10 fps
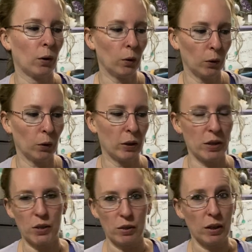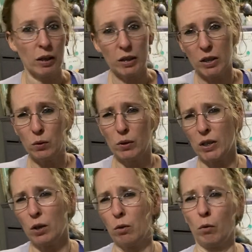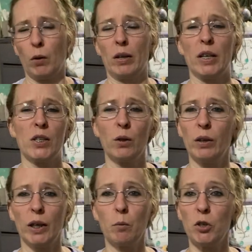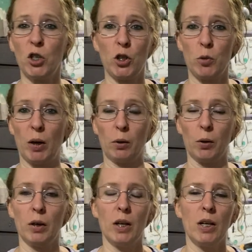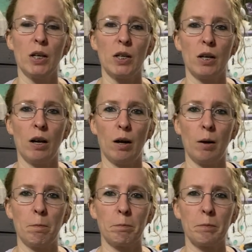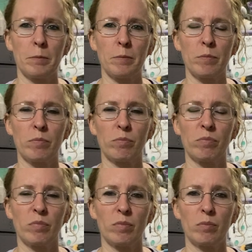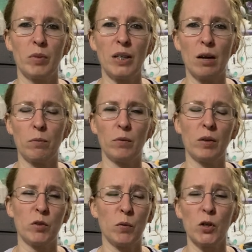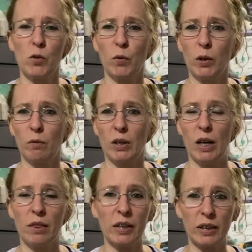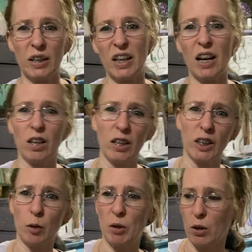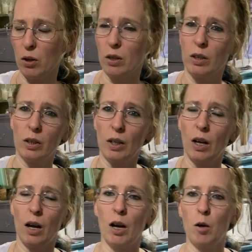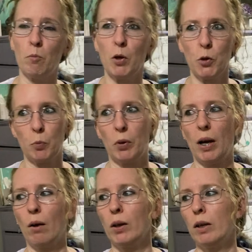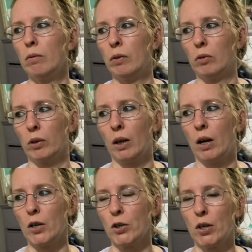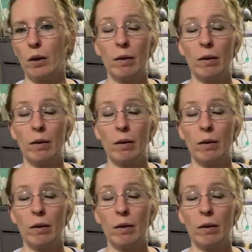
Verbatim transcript: her is that I didn't do the skin over one. That's the only thing I would have changed about her. Um, but yeah, as far as fully finished, I think that, yeah, I think that'd be her um, most proud of. Gosh,